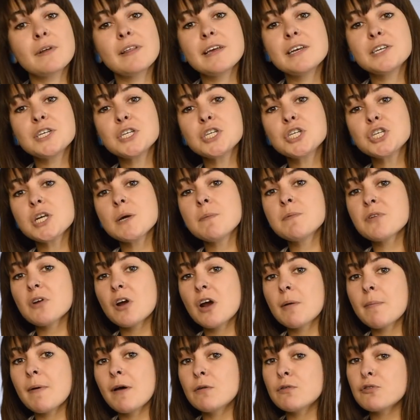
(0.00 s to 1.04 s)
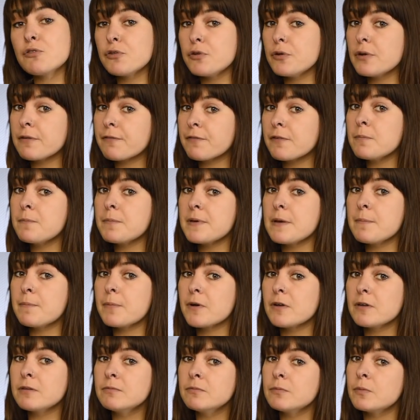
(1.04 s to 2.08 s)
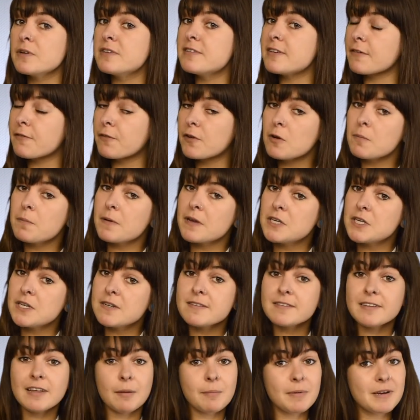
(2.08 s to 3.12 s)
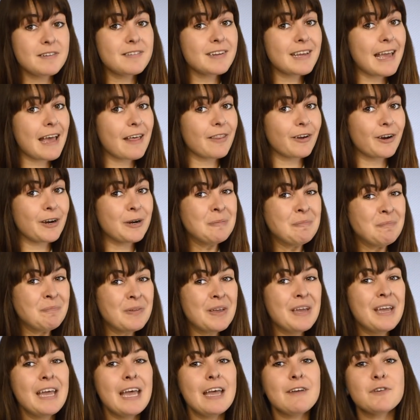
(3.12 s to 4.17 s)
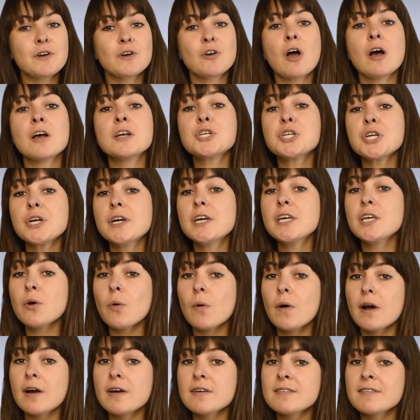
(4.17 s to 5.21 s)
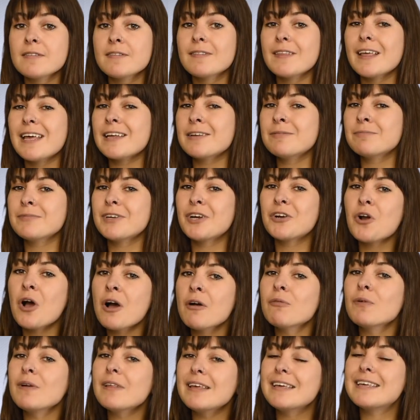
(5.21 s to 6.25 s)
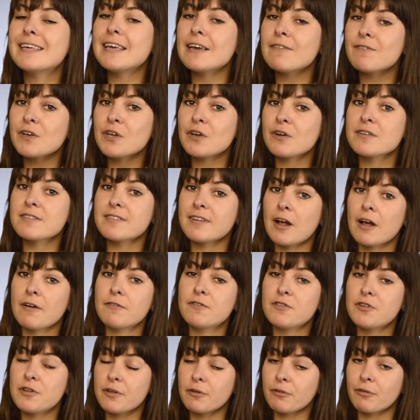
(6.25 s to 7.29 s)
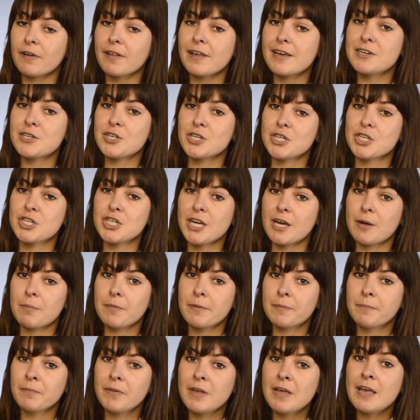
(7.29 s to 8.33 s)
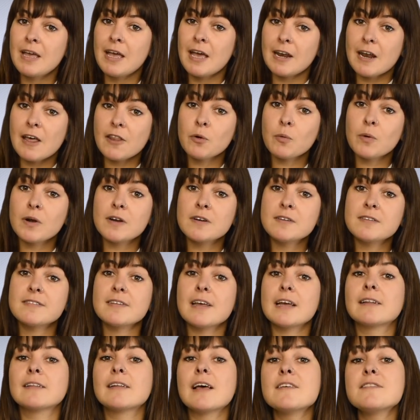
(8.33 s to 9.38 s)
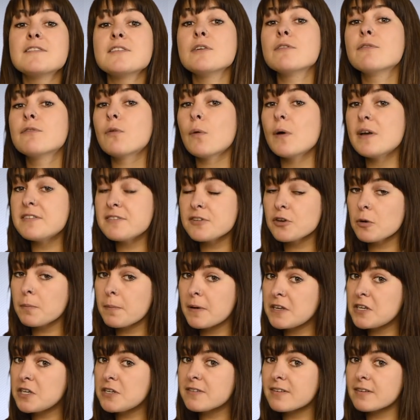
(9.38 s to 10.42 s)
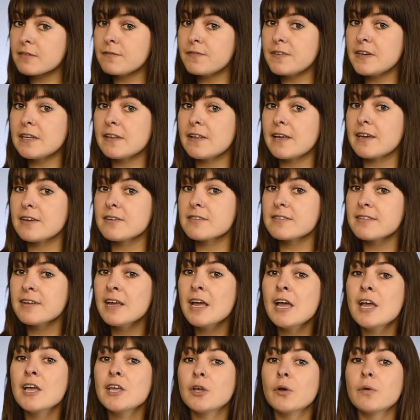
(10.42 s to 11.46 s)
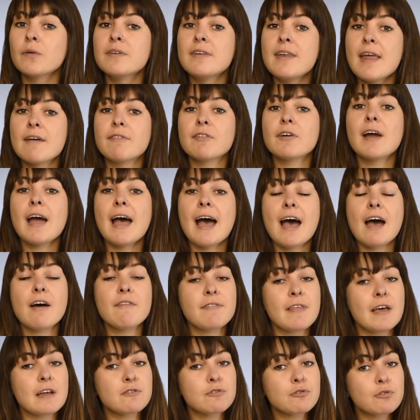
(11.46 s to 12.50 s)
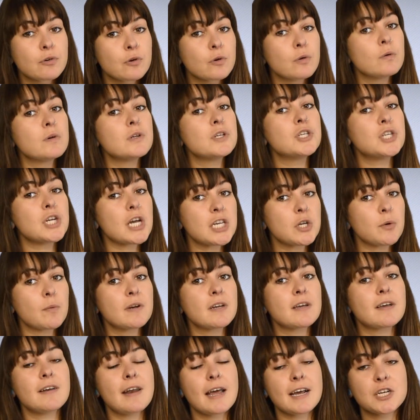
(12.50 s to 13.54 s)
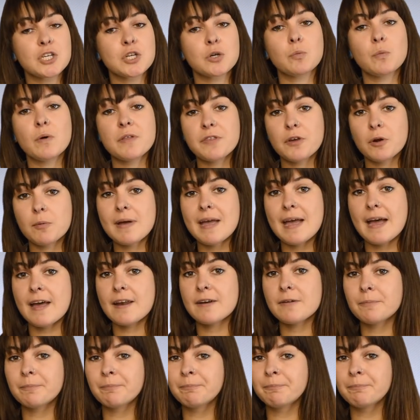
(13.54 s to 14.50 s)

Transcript: relationships are about two different people with different opinions coming together, if you're not sharing yours, then you're not really giving yourself to the relationship. In other words, unless you voice your opinions and feelings, you'll never have that true, genuine connection with your man.